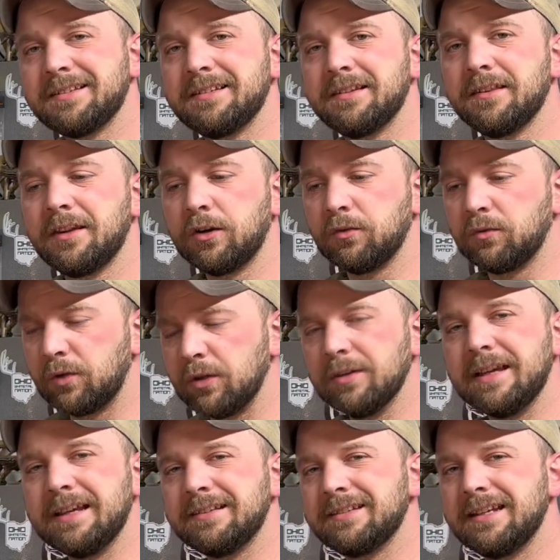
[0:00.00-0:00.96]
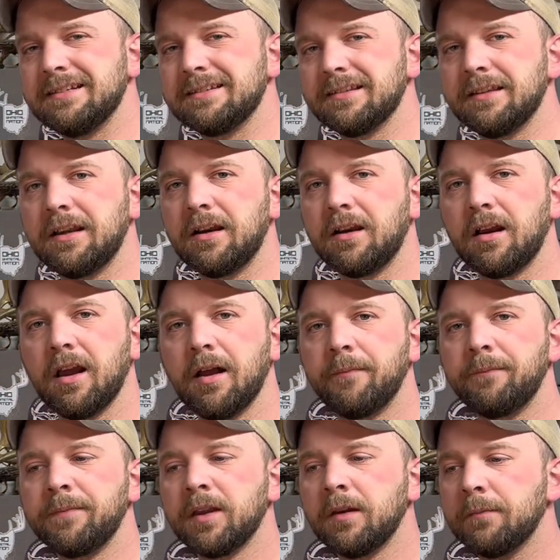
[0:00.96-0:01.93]
their real late season, their
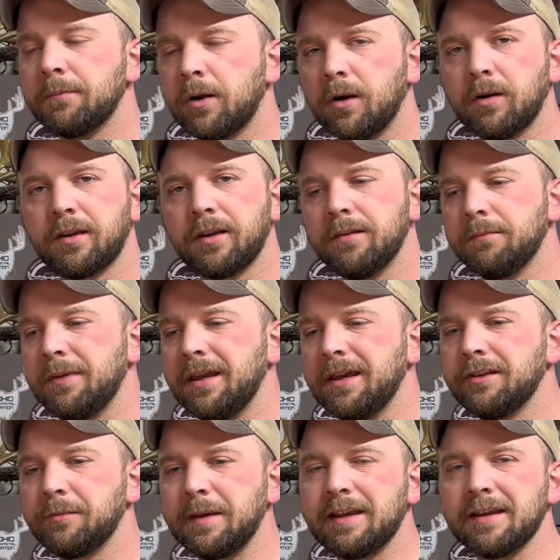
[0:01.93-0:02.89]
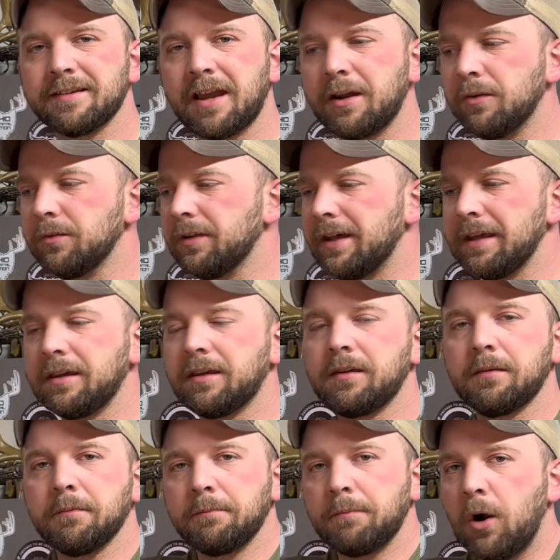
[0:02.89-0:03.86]
park and bigs, because I don't like
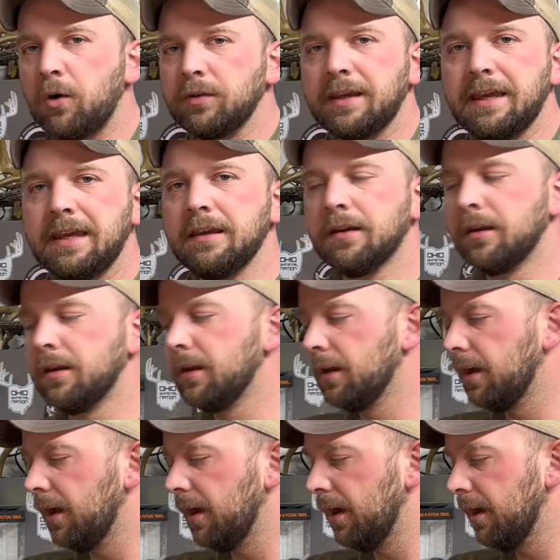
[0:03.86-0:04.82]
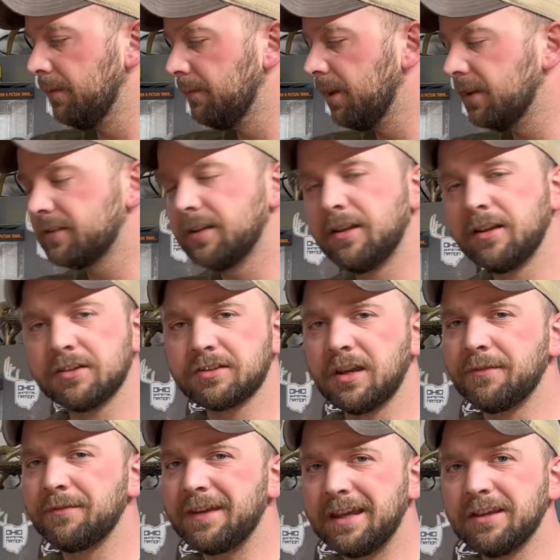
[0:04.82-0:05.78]
bulky. Not saying their
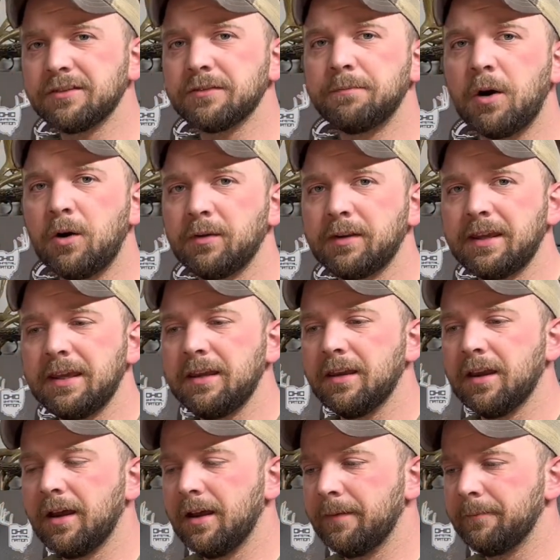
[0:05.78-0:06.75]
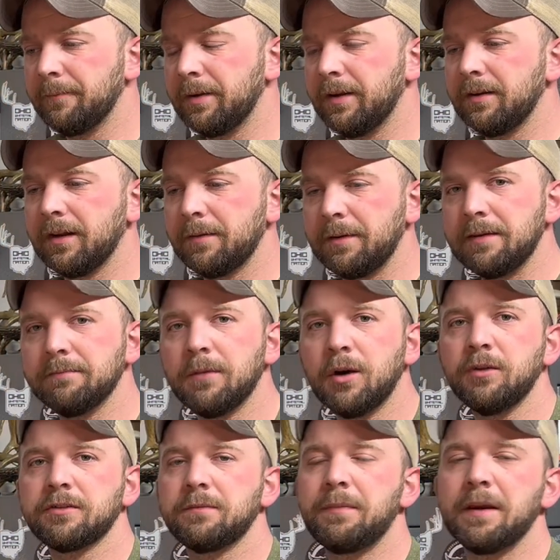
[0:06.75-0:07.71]
stuff is bulky, but
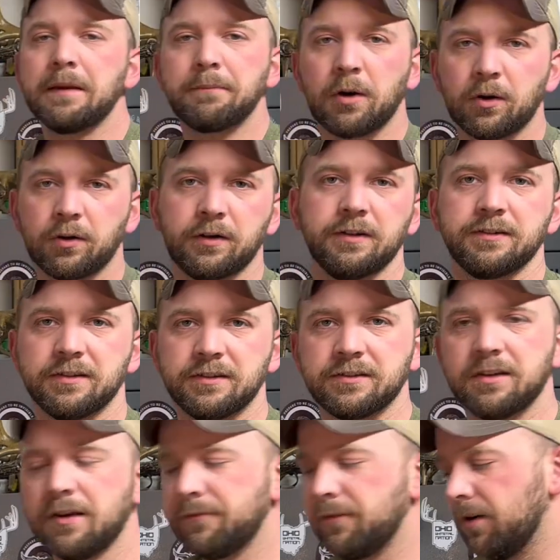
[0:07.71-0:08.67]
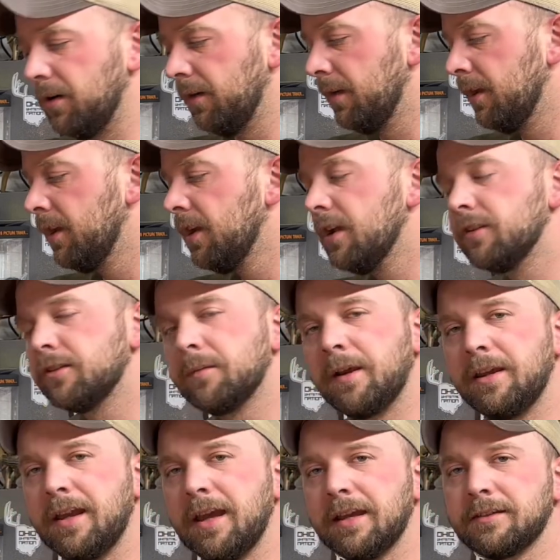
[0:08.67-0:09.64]
most big parkas and stuff are. So
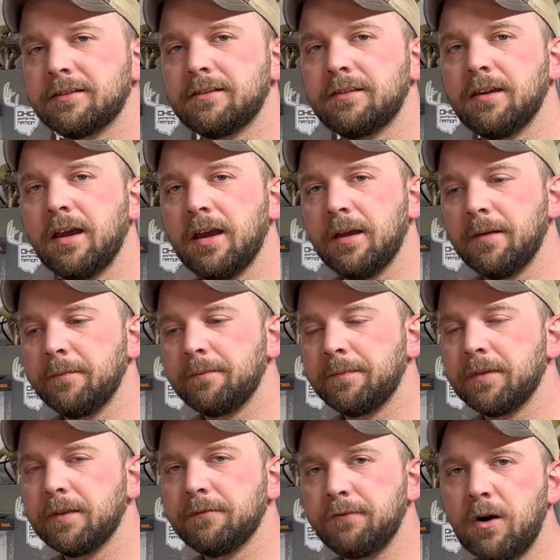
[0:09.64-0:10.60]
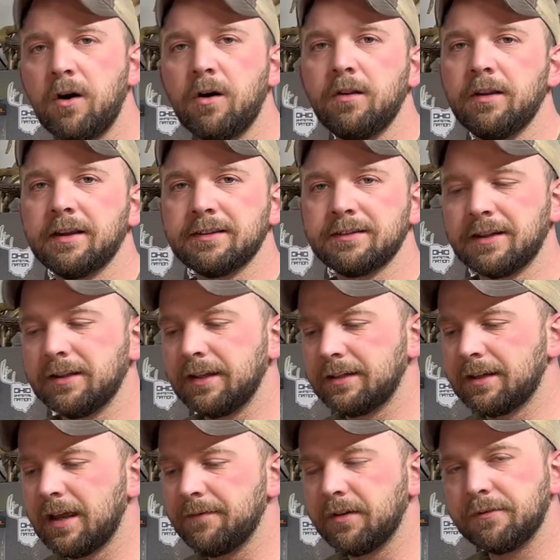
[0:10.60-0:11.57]
by next fall, like I said, I'd like
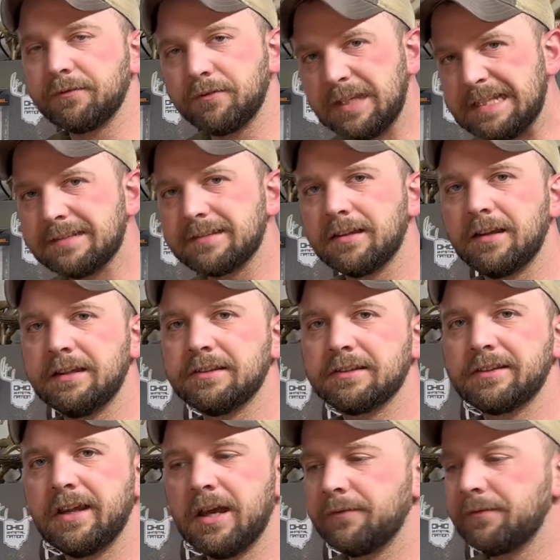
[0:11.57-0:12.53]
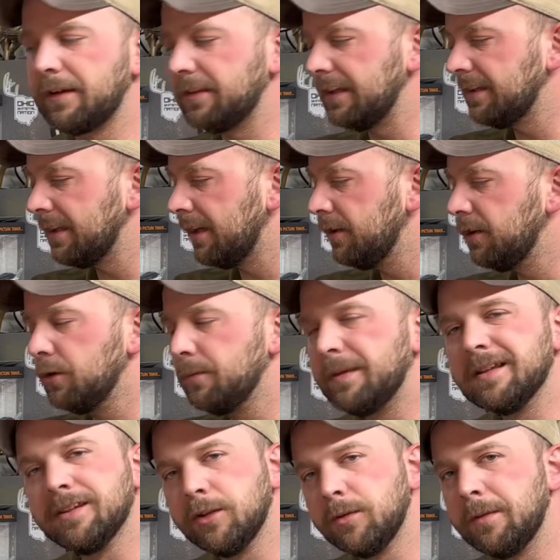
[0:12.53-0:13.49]
to have their fleece line stuff. I think that'd do
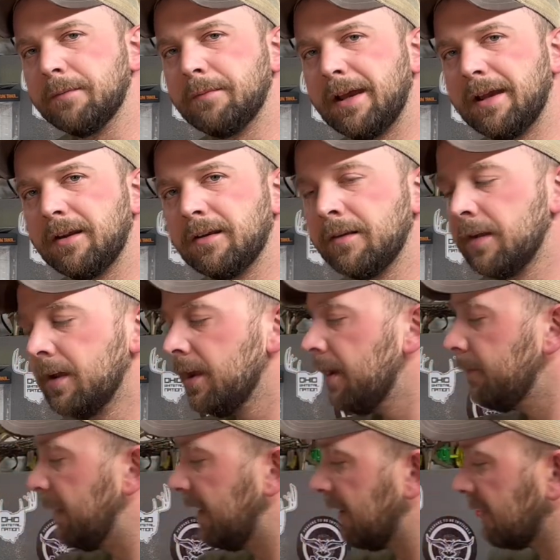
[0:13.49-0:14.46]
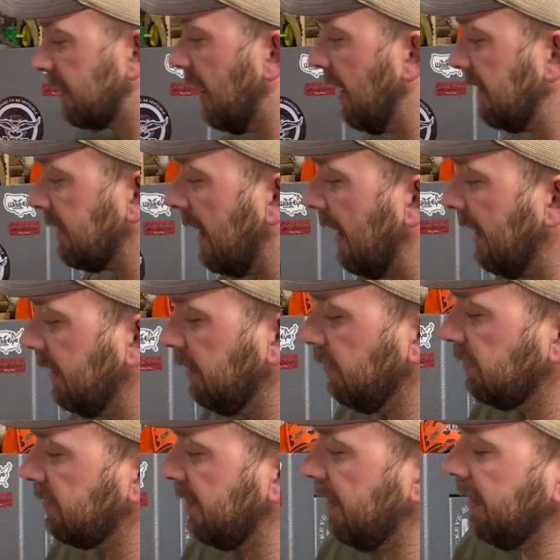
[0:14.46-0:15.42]
me a little bit better, because guys, I
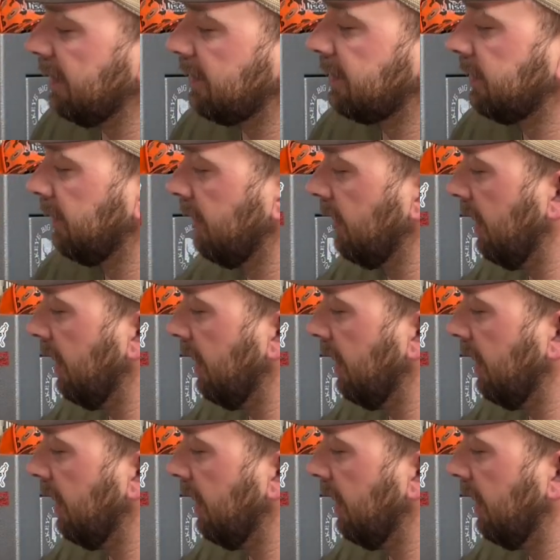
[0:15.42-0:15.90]
used this